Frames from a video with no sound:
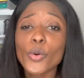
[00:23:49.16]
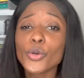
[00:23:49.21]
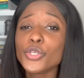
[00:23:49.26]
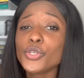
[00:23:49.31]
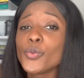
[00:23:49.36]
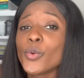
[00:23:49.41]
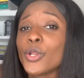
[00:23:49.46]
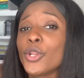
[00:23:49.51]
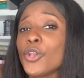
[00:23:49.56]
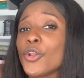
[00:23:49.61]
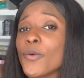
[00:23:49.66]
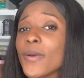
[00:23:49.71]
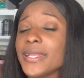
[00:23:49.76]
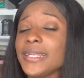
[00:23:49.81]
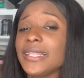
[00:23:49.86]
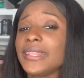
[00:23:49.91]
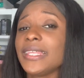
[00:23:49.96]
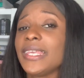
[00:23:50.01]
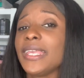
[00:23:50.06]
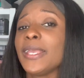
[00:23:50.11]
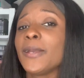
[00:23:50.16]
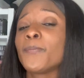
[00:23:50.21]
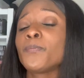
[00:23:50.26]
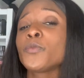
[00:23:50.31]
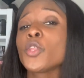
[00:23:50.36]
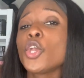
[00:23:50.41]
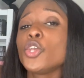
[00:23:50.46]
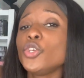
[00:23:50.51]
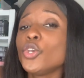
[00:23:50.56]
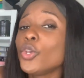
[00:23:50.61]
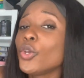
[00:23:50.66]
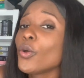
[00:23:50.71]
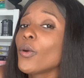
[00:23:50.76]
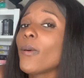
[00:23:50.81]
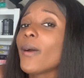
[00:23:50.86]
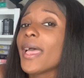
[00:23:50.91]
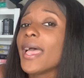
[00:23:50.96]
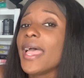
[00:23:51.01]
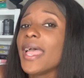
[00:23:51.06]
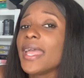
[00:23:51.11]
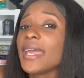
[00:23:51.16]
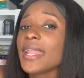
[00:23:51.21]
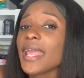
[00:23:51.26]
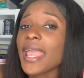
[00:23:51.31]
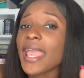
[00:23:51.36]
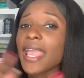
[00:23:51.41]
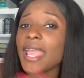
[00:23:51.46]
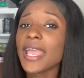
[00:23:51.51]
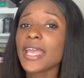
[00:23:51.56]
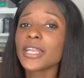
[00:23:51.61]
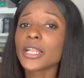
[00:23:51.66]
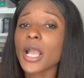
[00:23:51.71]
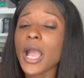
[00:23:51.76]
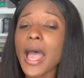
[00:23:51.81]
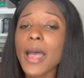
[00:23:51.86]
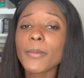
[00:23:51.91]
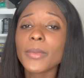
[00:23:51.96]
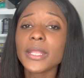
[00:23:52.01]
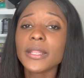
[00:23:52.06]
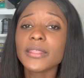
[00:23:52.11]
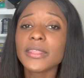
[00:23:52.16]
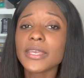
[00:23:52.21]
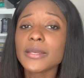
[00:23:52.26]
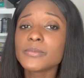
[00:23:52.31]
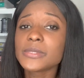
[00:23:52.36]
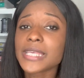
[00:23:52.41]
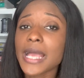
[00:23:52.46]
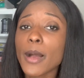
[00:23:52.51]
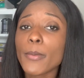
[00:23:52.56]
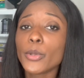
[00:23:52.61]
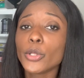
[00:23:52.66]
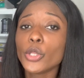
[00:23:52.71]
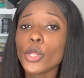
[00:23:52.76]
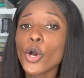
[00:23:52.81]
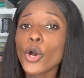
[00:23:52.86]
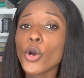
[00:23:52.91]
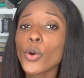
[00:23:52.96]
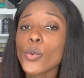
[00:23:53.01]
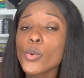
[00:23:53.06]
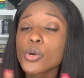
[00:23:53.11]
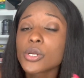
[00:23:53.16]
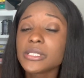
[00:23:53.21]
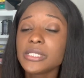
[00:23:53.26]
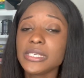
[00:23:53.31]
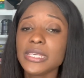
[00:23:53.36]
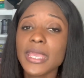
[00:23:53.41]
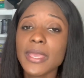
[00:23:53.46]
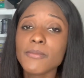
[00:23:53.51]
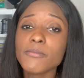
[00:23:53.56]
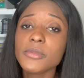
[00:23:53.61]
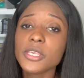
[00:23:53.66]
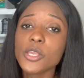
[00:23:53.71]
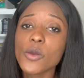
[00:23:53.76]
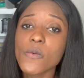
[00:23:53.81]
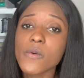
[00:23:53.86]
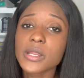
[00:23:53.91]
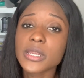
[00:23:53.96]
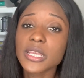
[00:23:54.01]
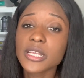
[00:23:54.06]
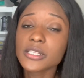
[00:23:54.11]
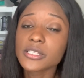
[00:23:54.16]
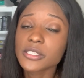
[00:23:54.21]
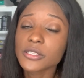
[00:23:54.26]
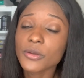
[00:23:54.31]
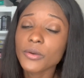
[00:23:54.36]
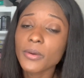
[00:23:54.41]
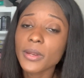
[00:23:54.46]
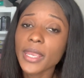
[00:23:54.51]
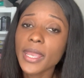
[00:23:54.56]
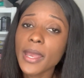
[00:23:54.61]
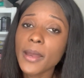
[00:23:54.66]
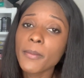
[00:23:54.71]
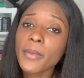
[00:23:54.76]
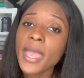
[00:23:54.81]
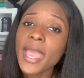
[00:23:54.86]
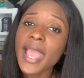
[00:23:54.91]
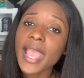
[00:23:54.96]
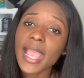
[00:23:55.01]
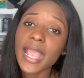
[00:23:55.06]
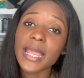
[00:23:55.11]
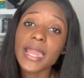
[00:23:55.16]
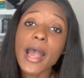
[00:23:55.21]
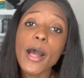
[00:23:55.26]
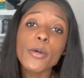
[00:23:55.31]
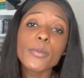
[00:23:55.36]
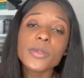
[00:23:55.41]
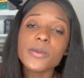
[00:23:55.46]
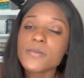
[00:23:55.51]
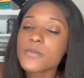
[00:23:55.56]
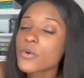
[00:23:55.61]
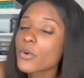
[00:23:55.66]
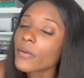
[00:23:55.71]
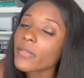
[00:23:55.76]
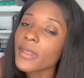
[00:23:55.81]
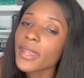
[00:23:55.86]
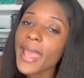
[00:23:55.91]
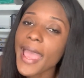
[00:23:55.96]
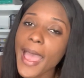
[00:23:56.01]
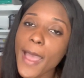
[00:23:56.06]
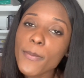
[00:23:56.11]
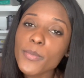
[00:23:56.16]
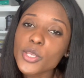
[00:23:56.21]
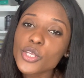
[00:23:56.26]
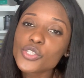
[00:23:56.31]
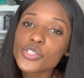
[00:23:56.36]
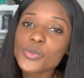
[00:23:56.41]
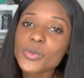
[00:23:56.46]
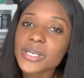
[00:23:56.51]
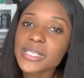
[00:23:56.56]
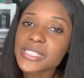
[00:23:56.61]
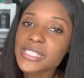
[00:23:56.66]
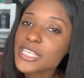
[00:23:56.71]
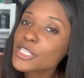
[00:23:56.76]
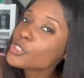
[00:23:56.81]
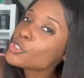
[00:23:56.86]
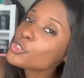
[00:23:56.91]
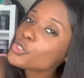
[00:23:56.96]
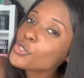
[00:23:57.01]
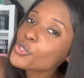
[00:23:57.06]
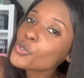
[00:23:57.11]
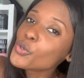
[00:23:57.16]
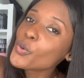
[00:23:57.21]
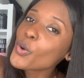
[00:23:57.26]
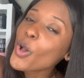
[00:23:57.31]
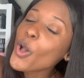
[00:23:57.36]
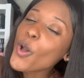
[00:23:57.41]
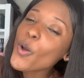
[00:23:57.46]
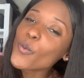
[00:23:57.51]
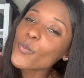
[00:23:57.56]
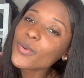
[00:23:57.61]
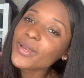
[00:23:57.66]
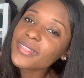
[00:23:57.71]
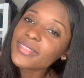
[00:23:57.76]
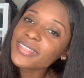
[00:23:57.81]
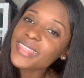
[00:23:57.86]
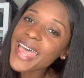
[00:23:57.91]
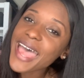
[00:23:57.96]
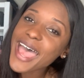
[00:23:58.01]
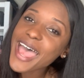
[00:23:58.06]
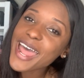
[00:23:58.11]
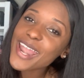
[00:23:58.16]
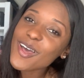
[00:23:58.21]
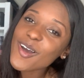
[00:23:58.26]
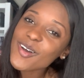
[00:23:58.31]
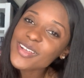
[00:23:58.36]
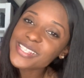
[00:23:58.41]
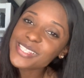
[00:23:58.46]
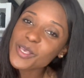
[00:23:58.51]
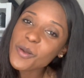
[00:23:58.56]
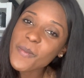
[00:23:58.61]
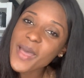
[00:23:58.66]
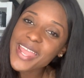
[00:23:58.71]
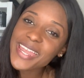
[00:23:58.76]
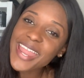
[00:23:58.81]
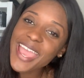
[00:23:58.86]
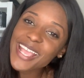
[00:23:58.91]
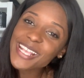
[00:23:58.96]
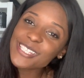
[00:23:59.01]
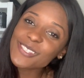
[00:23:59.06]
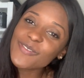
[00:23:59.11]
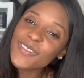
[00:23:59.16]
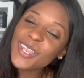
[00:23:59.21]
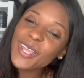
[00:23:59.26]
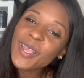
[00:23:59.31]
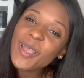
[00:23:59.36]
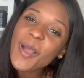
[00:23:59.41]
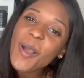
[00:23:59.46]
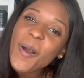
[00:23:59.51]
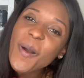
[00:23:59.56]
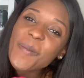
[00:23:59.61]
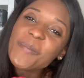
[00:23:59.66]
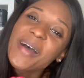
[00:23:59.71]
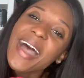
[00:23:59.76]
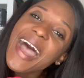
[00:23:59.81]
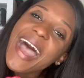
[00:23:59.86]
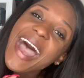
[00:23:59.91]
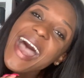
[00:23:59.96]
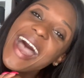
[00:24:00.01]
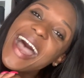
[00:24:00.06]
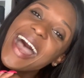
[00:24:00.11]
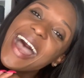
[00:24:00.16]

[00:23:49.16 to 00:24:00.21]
or you want to know anything, you can go ahead and comment them down below or DM me on Instagram. And I'll be more than happy to assist you with that. Until my next video. Bye.